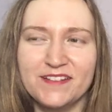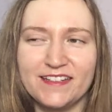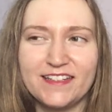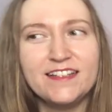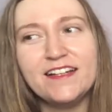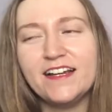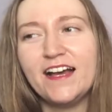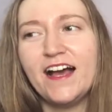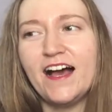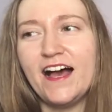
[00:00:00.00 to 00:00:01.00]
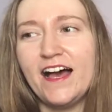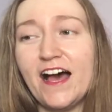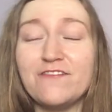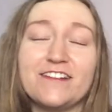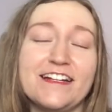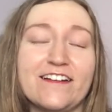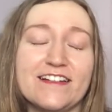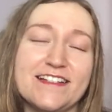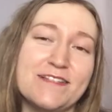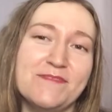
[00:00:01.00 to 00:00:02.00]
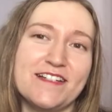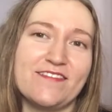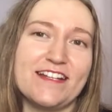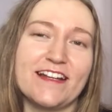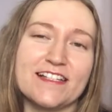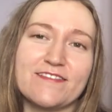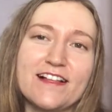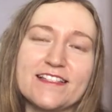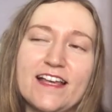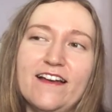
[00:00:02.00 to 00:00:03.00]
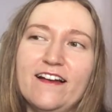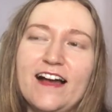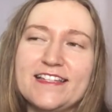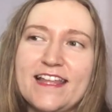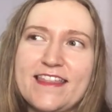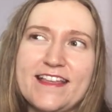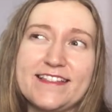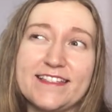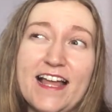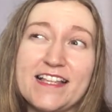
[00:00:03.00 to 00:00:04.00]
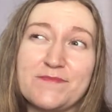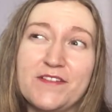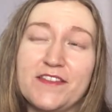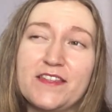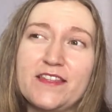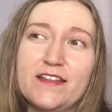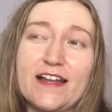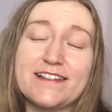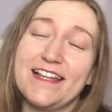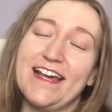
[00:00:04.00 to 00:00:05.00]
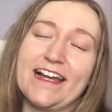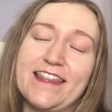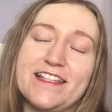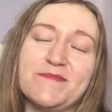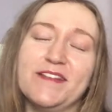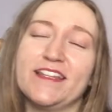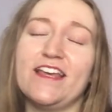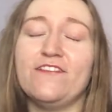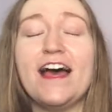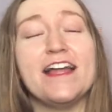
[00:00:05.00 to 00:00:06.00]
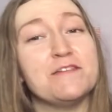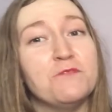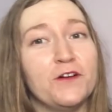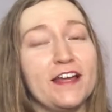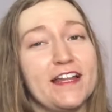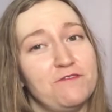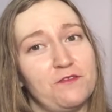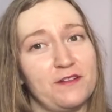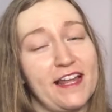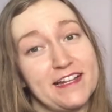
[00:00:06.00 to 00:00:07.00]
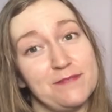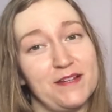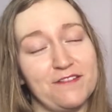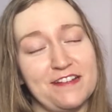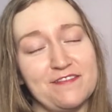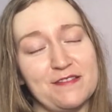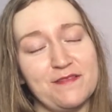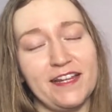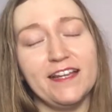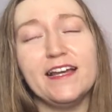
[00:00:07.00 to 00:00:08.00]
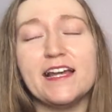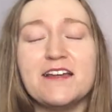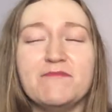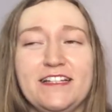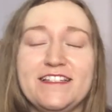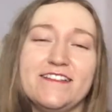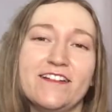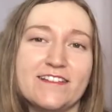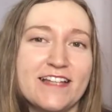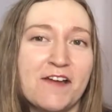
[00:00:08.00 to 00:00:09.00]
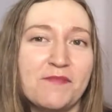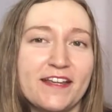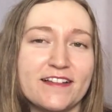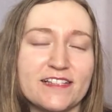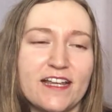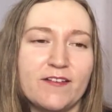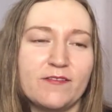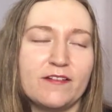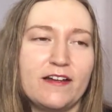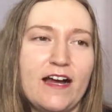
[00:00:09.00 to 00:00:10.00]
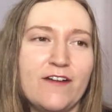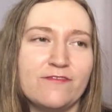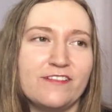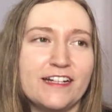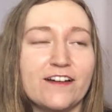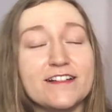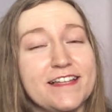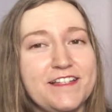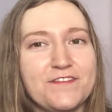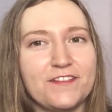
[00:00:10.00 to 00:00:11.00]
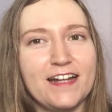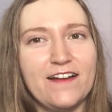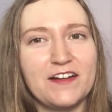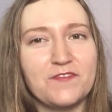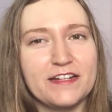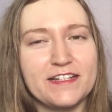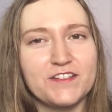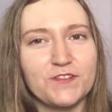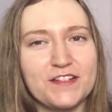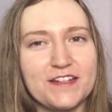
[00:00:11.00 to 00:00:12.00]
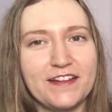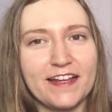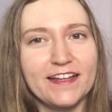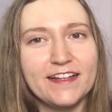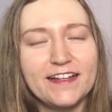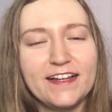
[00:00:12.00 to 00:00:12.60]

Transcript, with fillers: month. Uh, I've really gotten into buddy reading as well, so I said this last month and I'll say it again this month. If at any point anyone would like to buddy read with me, please do contact me, because I, I've really got a taste for it now and I really enjoy doing it.